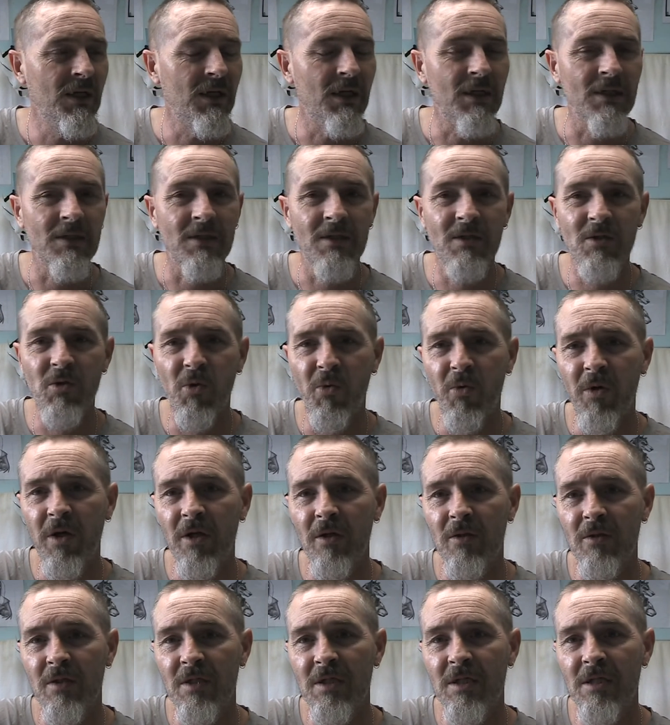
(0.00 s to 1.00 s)
a story
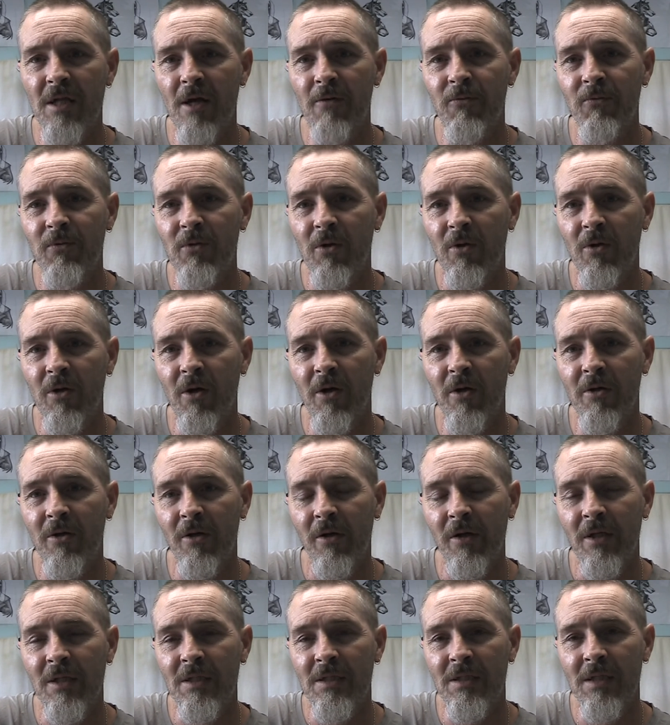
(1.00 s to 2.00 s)
on
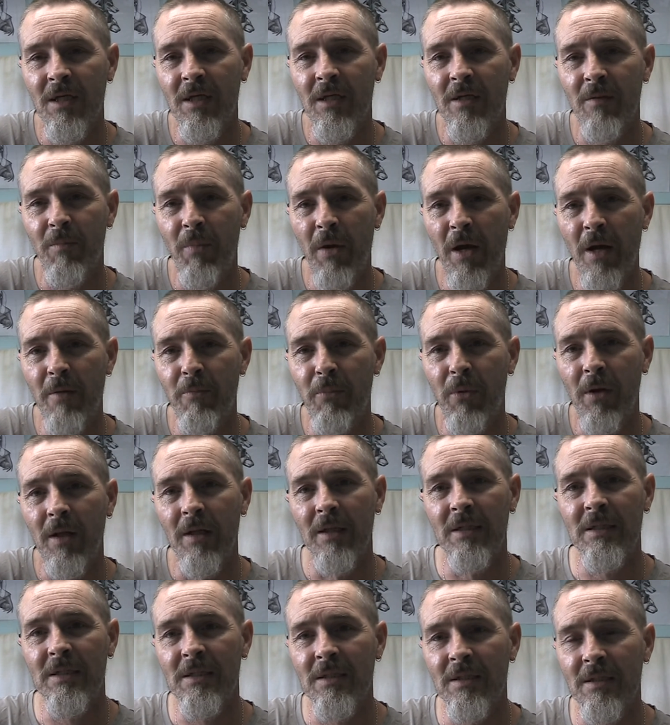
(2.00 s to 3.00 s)
stuff.co.nz about
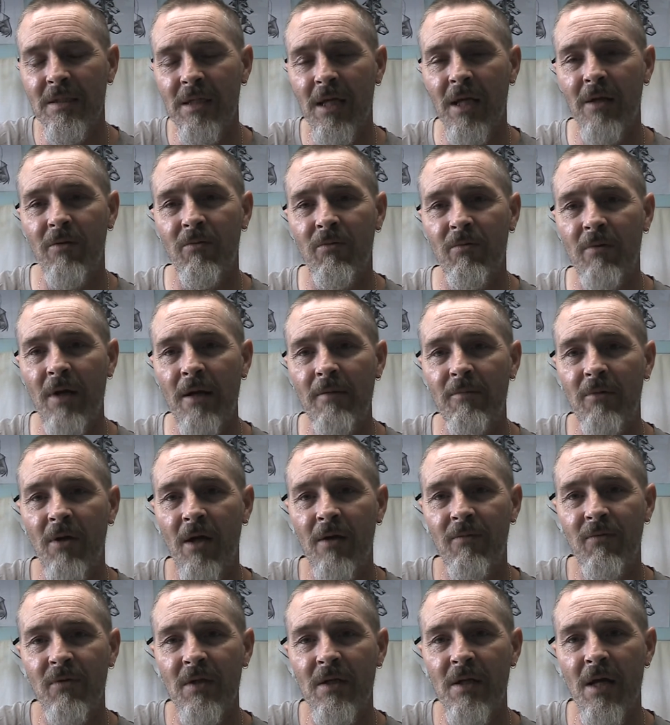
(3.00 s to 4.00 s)
police getting racked
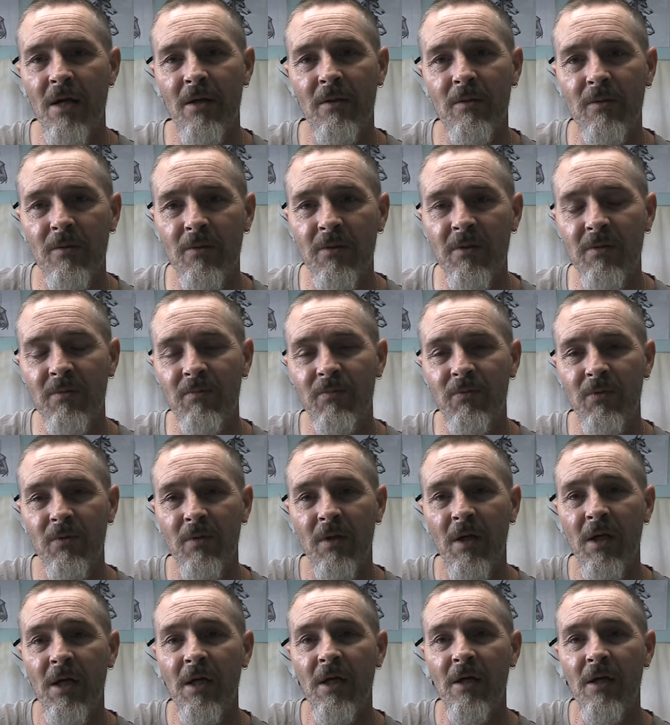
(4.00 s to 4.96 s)
over the knuckles for